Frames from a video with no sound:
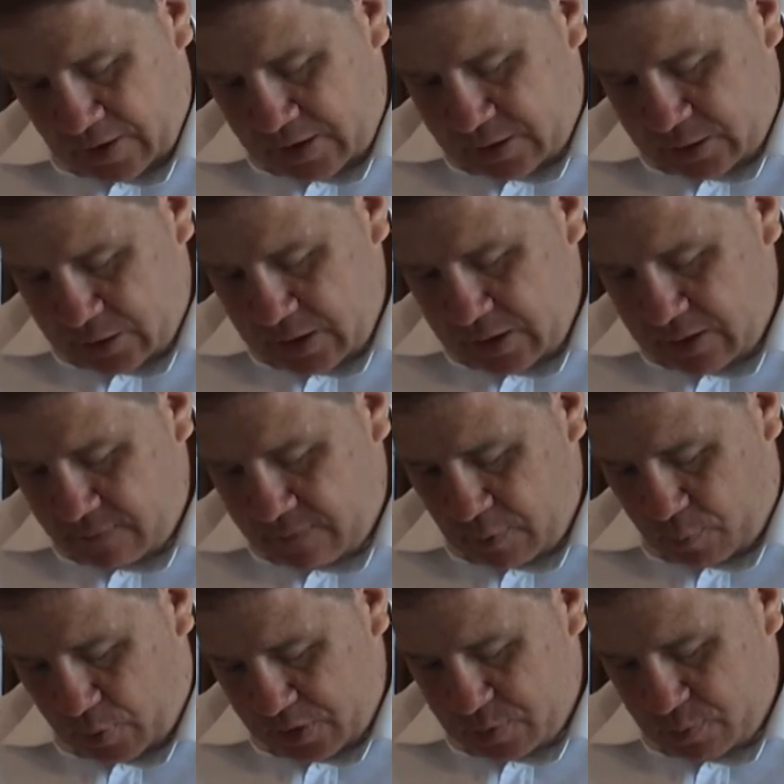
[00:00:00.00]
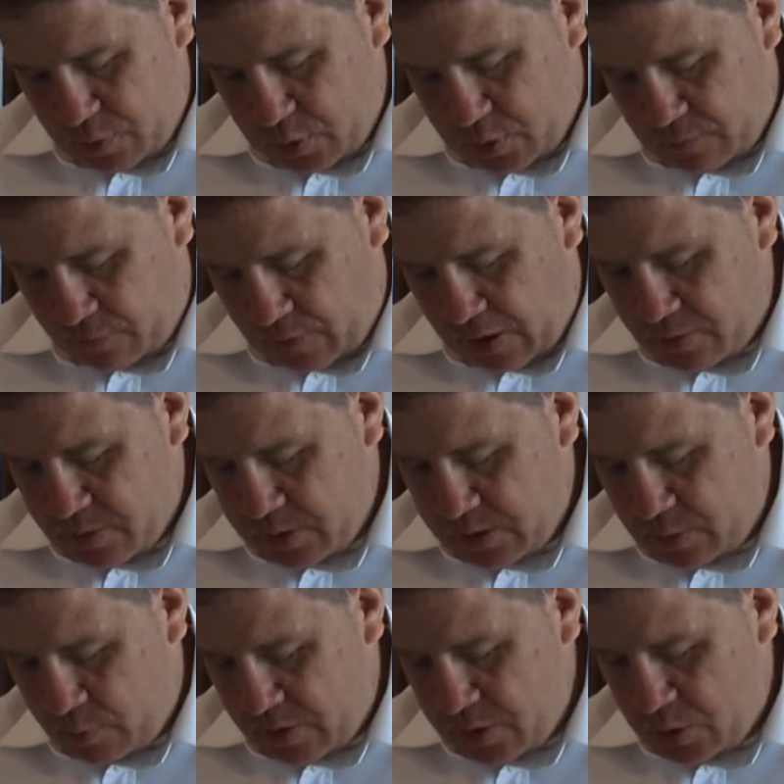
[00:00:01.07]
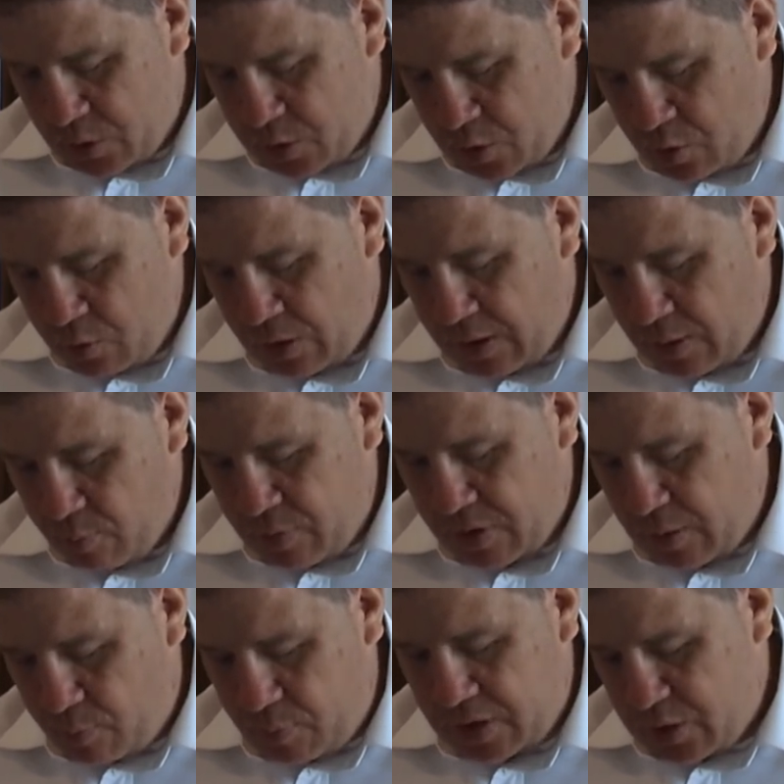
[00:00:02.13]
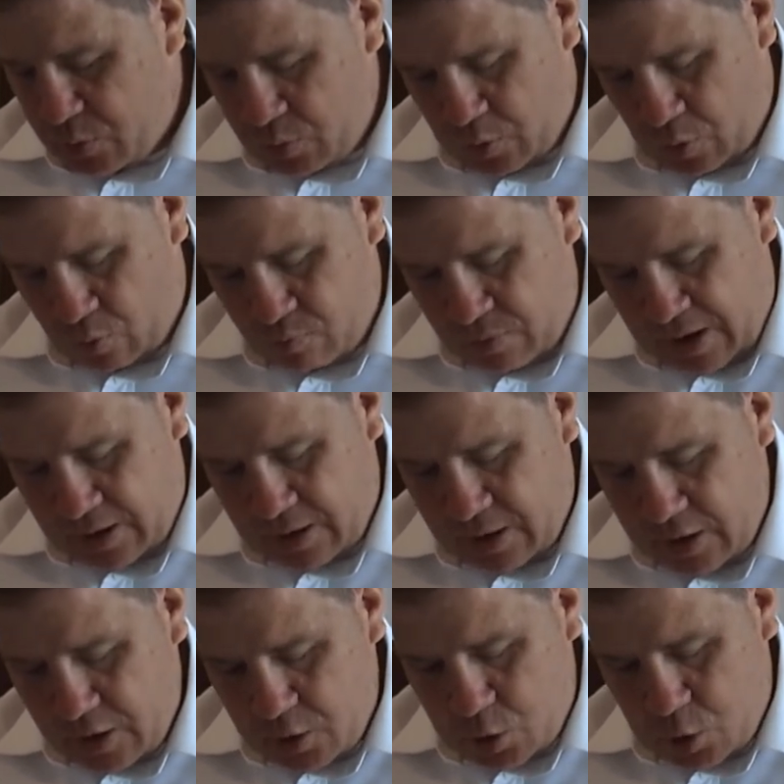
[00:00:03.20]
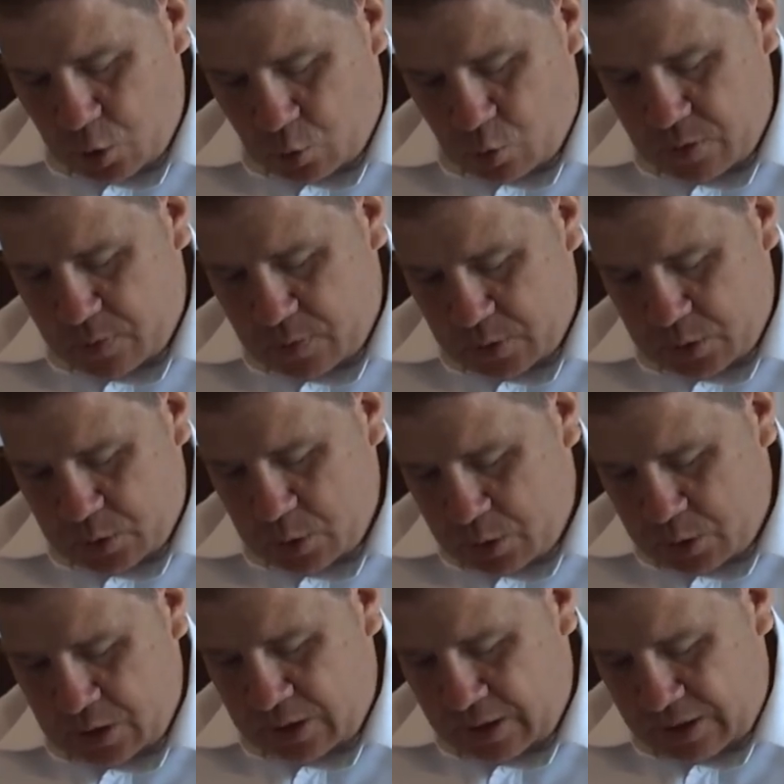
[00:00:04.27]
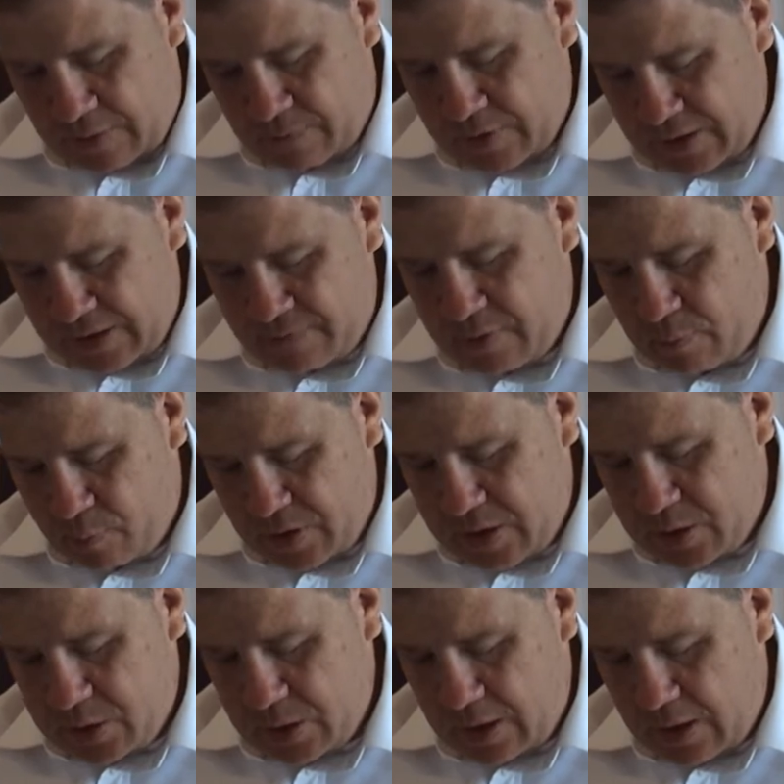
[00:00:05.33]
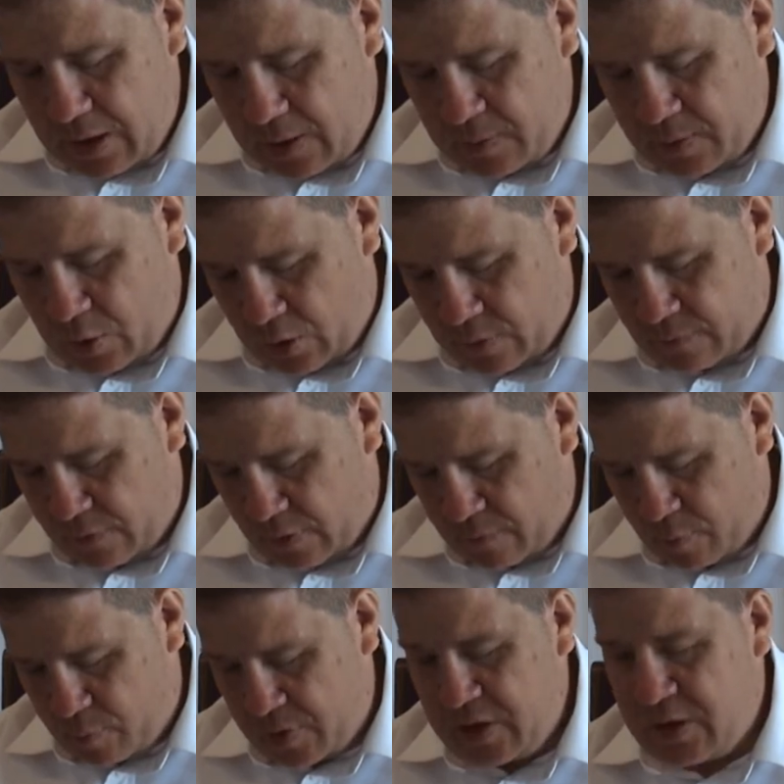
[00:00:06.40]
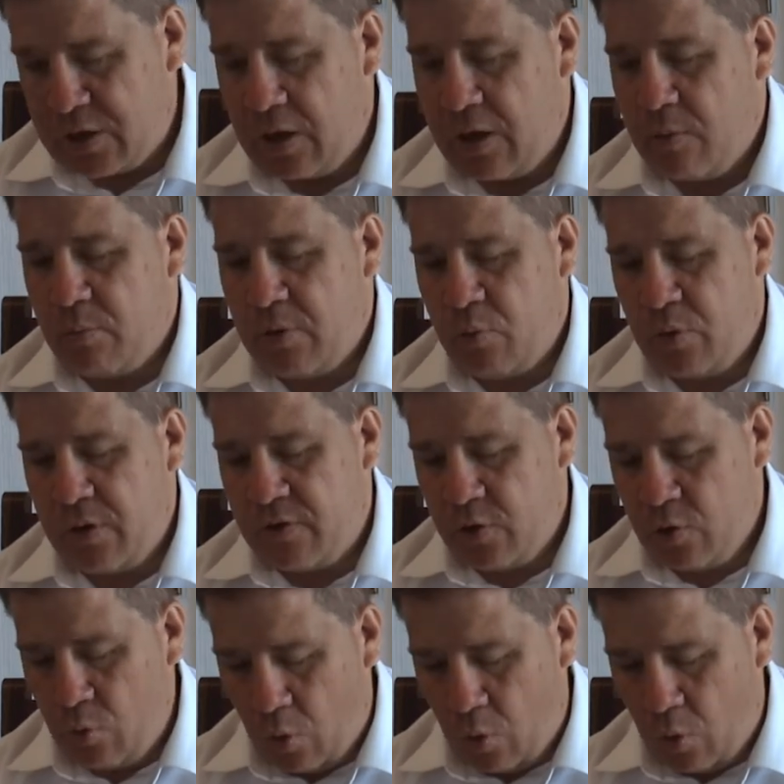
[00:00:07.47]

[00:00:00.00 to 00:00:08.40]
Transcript: 18, if it possible, so far as it depends on you, be at peace with all men. 2 Corinthians 13 11, live in peace, and the God of love and peace be with you